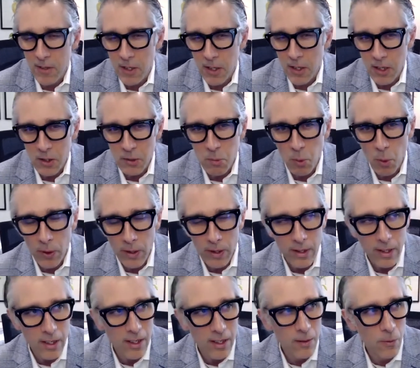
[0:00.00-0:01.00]
this point
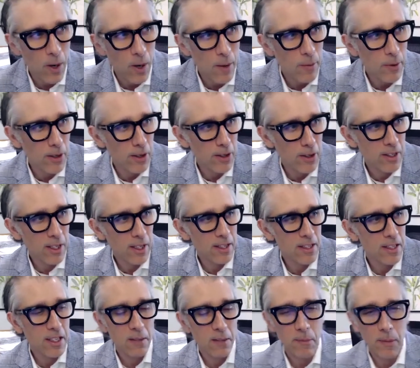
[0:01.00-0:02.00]
in the webinar
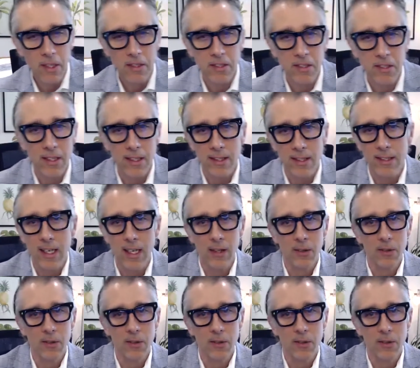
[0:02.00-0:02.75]
can be distilled down